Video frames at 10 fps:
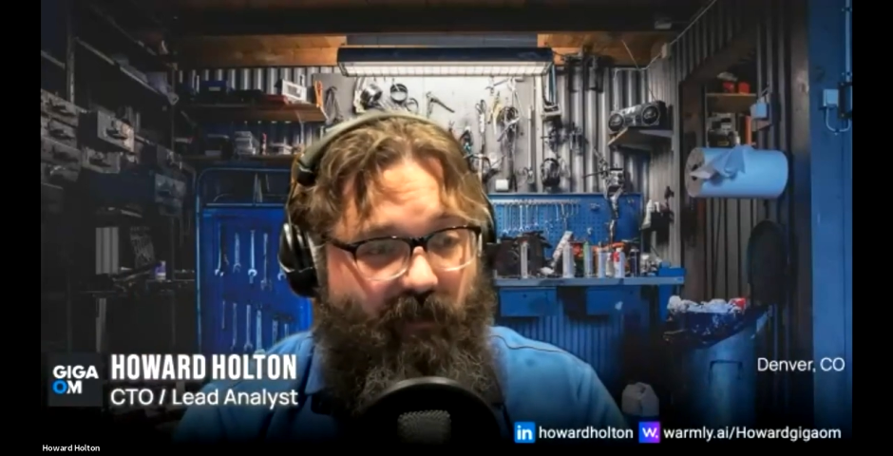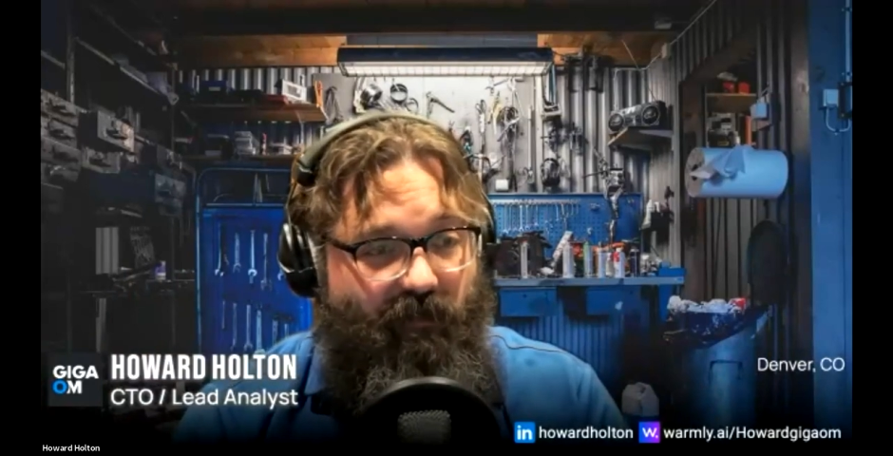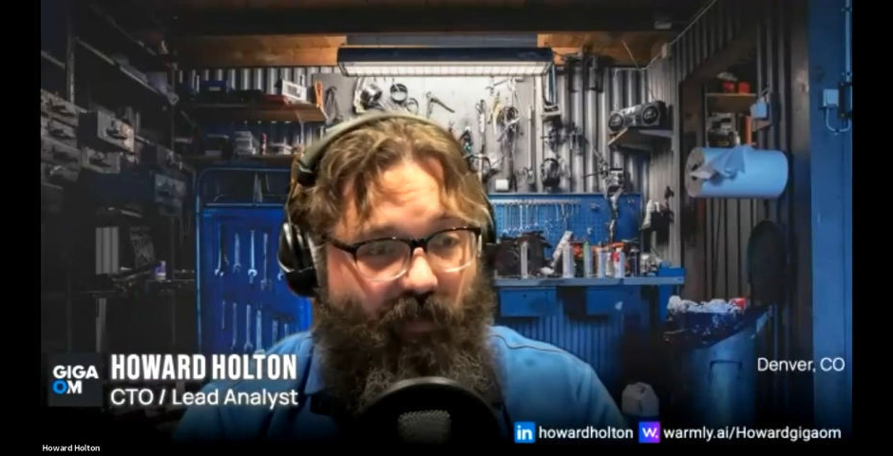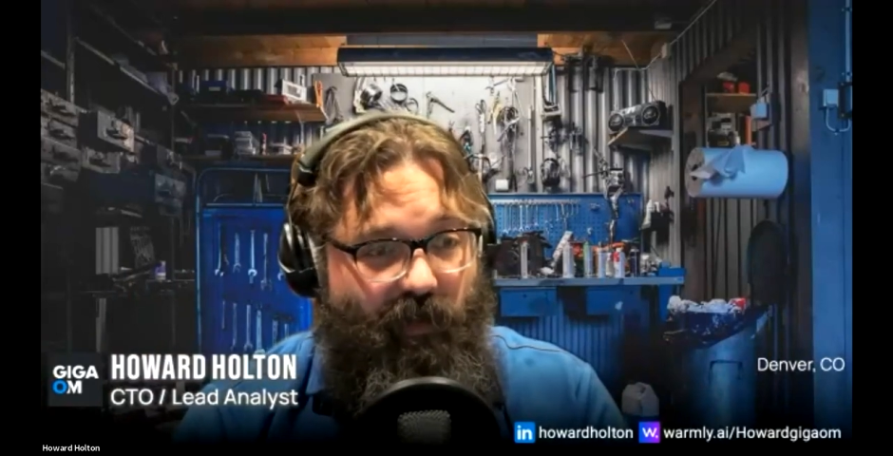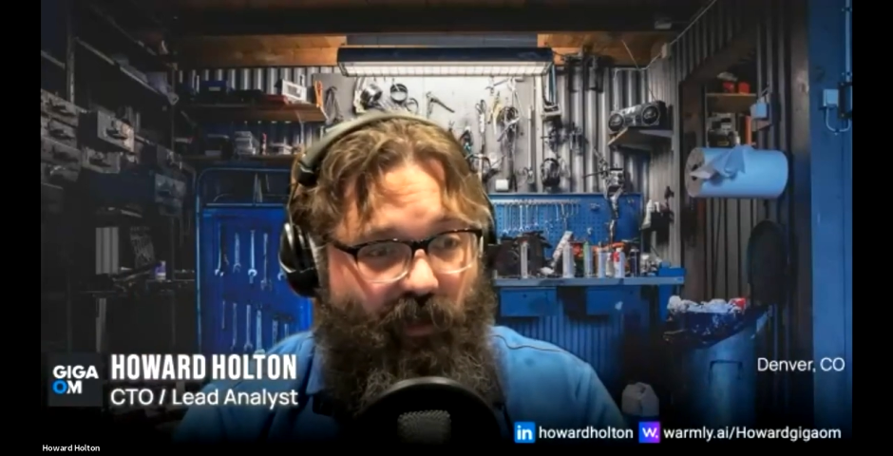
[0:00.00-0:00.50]

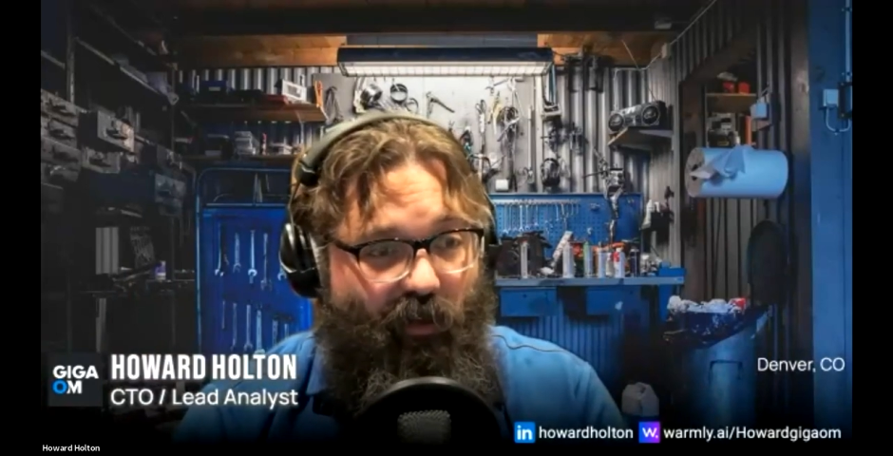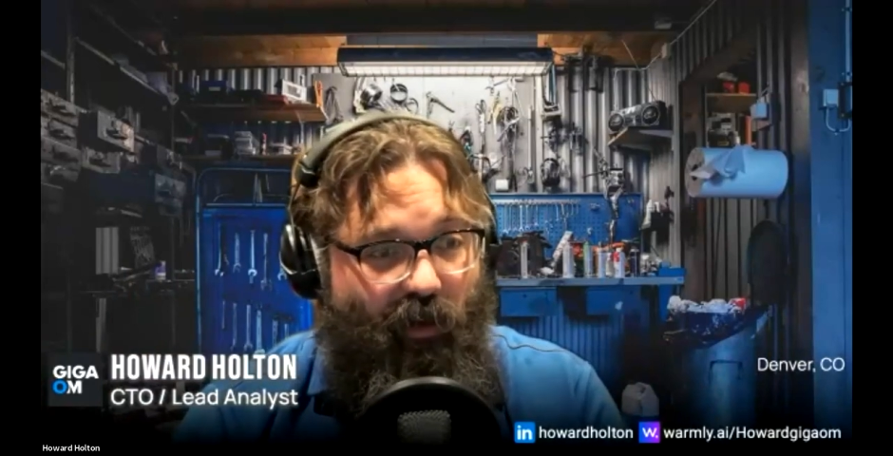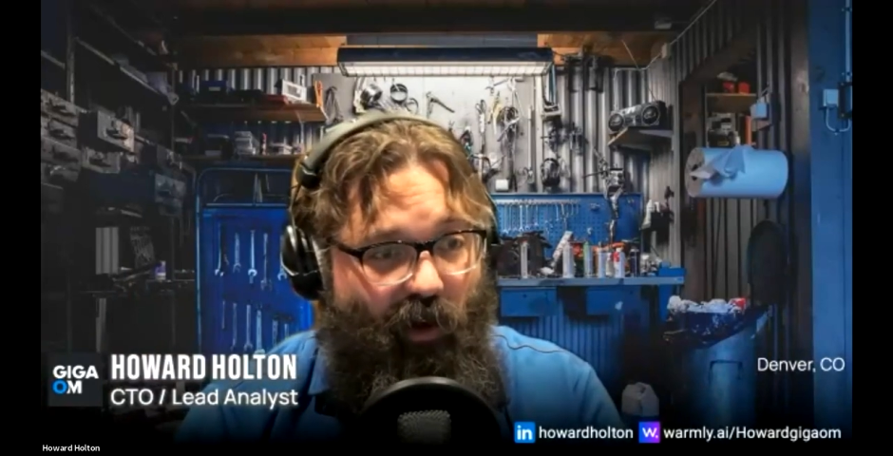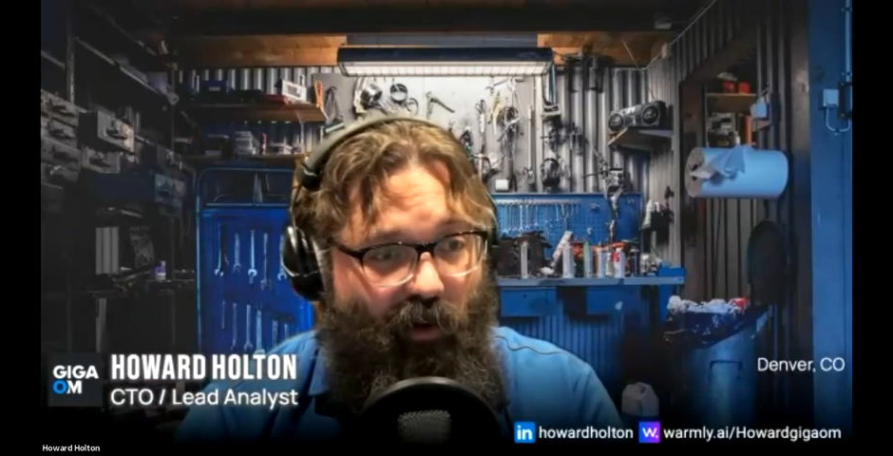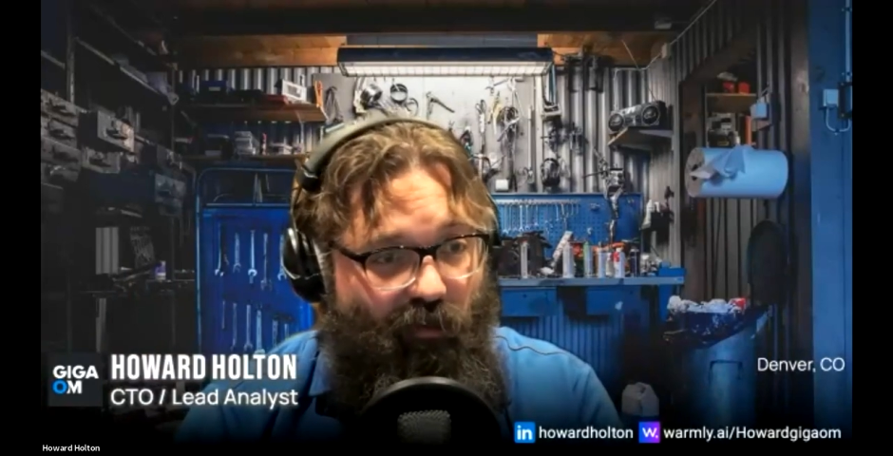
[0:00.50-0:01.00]
from
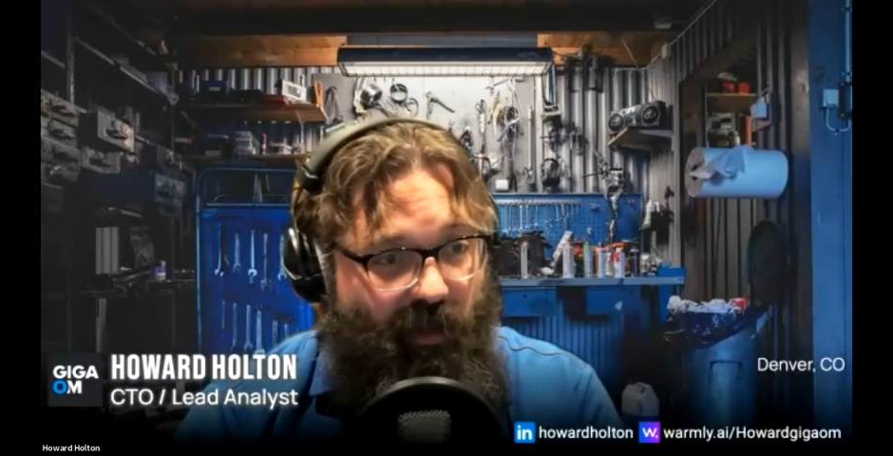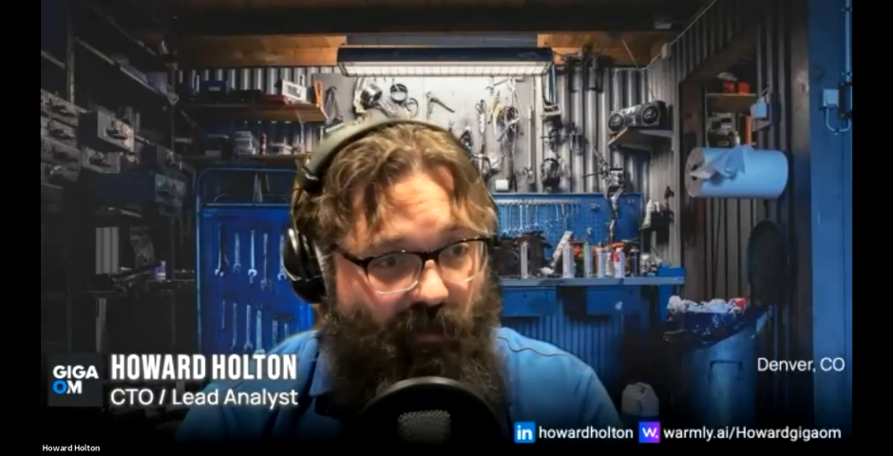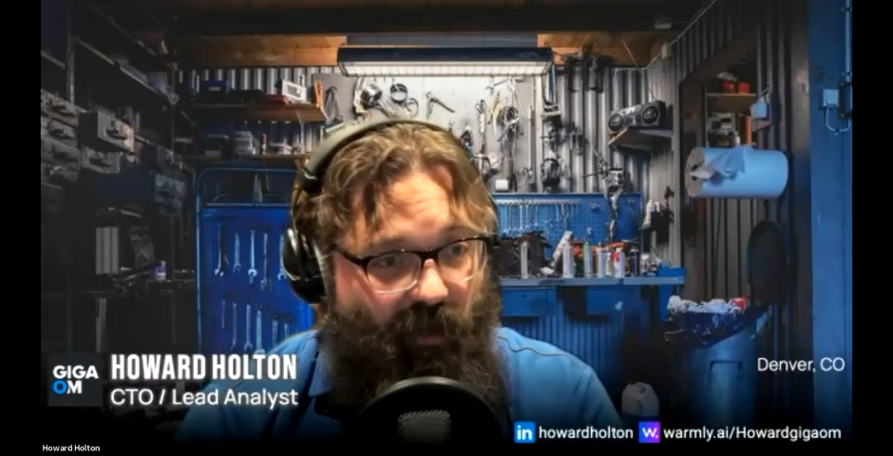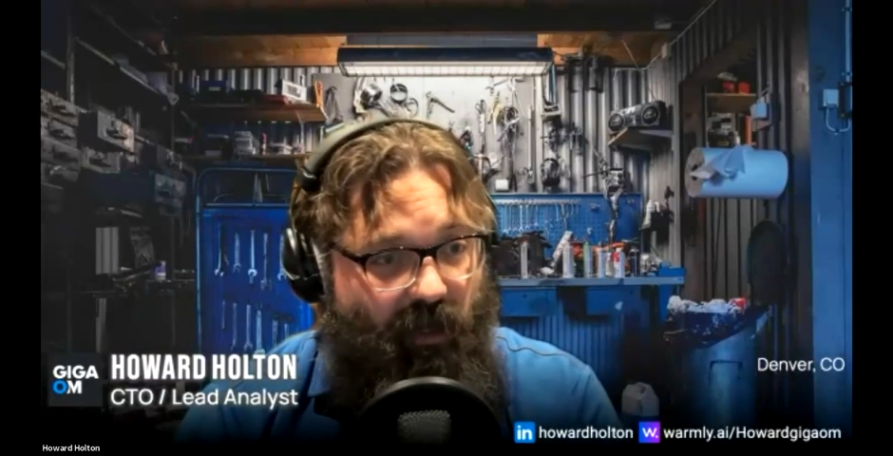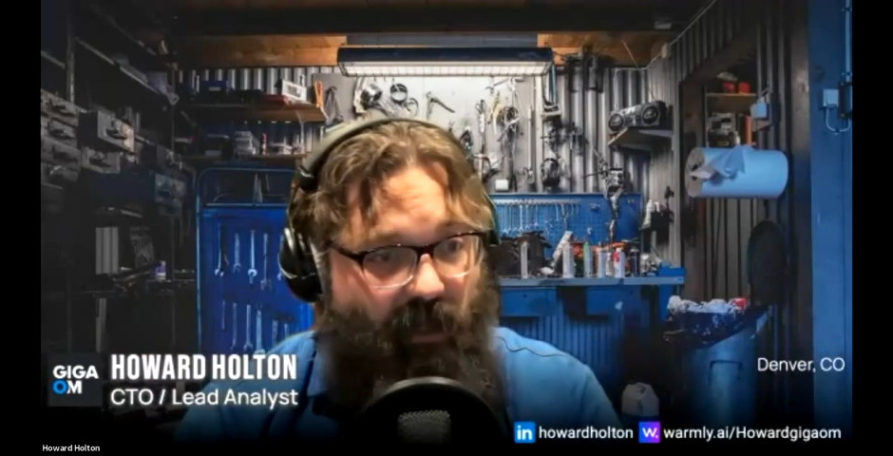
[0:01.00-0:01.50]
your home network,